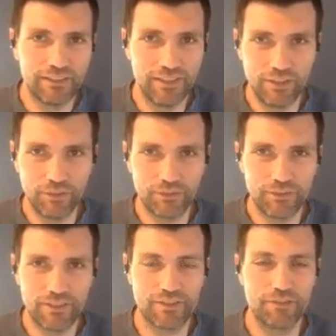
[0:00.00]
I know,
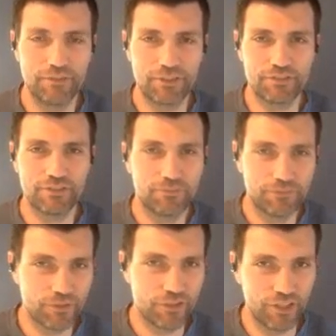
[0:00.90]
if it's
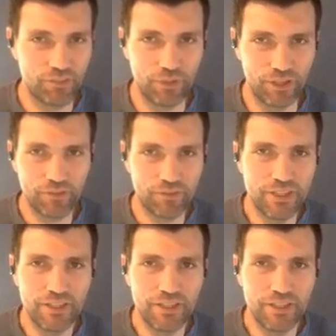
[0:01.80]
first thing in the morning,